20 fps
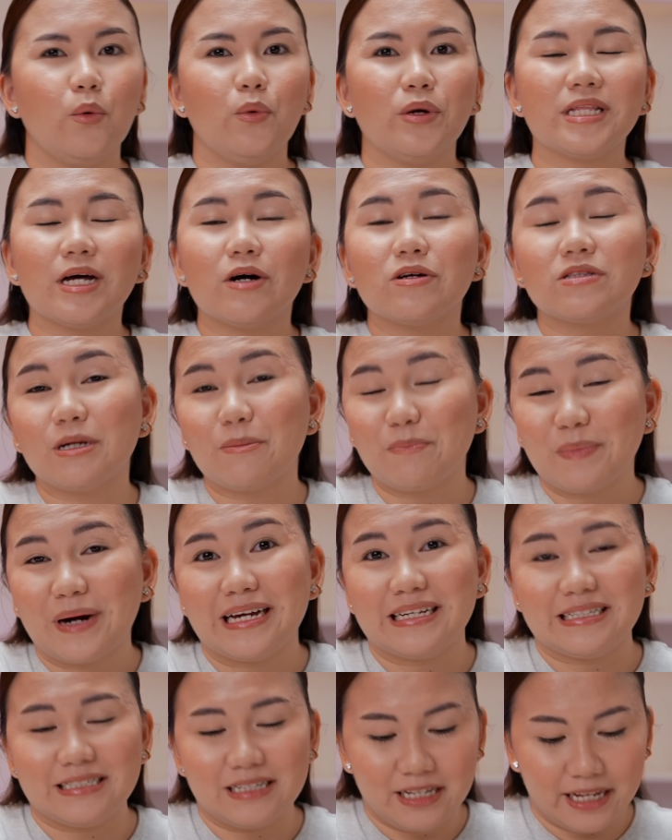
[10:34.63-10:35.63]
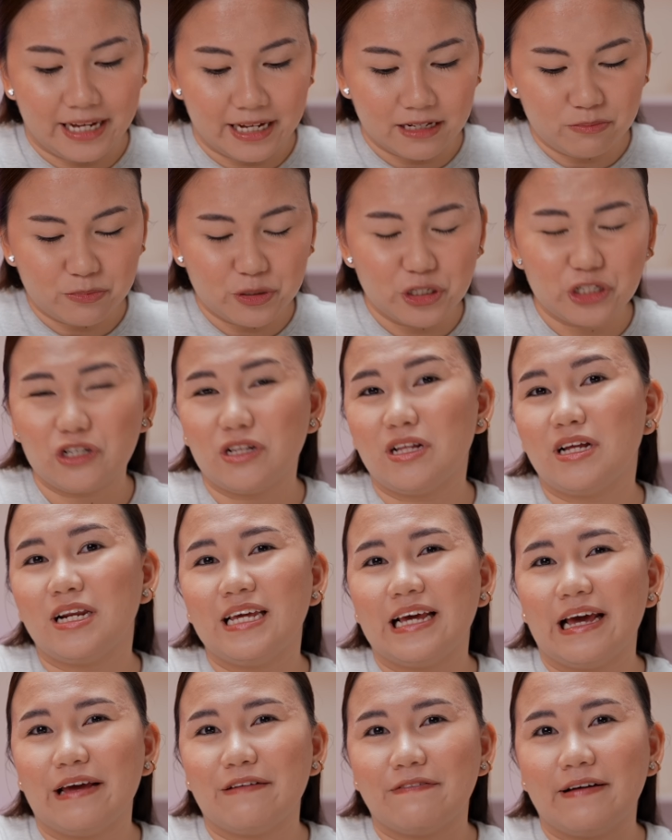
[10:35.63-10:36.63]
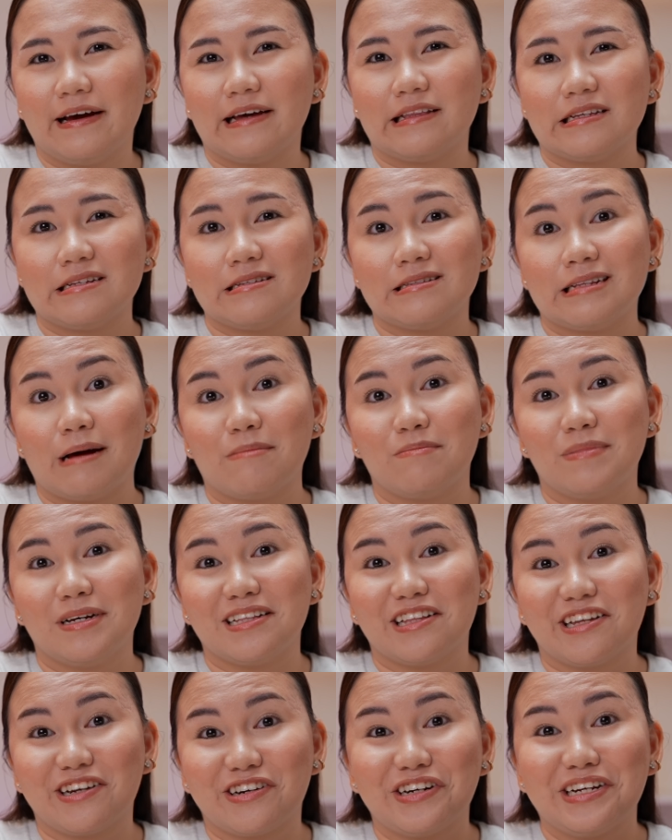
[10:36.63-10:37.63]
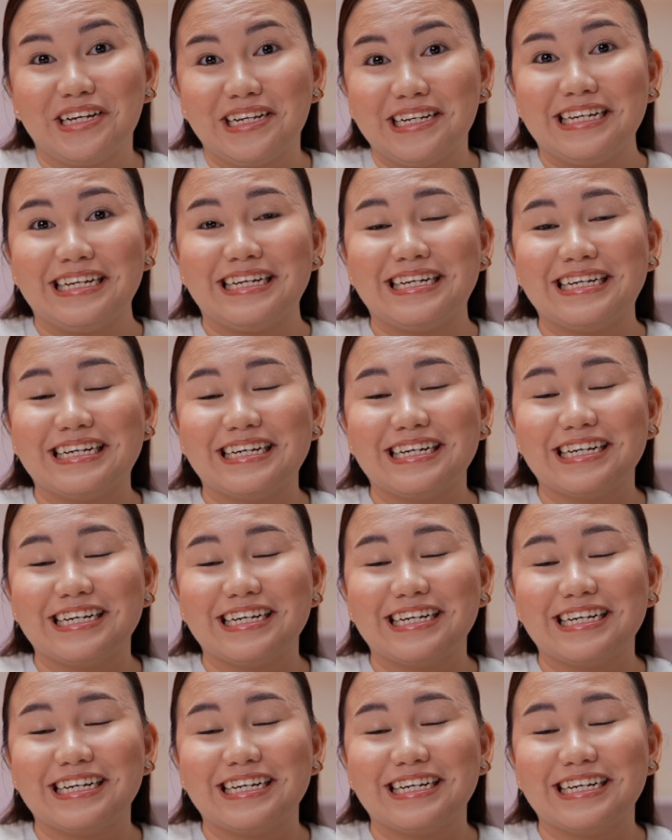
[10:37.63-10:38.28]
Without the pricing yet, personally, I find this tablet really